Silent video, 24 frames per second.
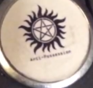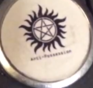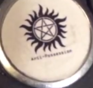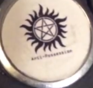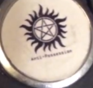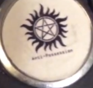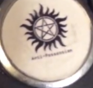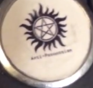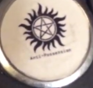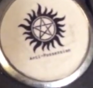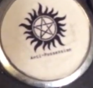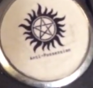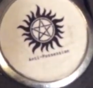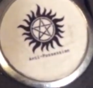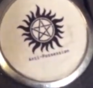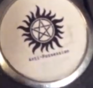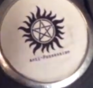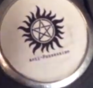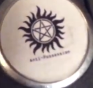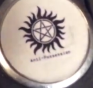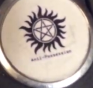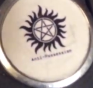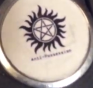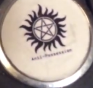
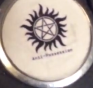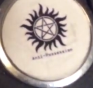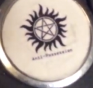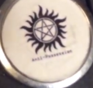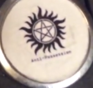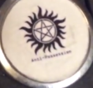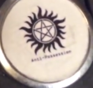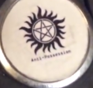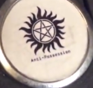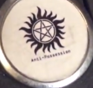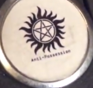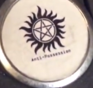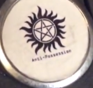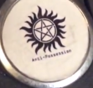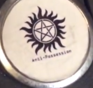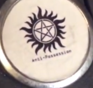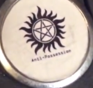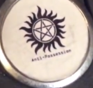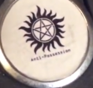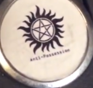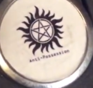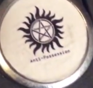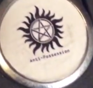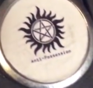together. If you
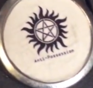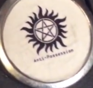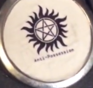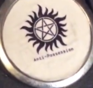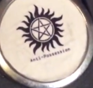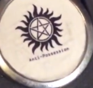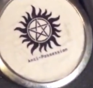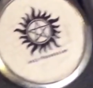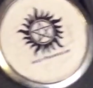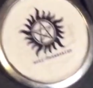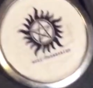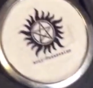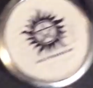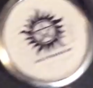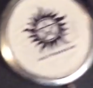saw there at the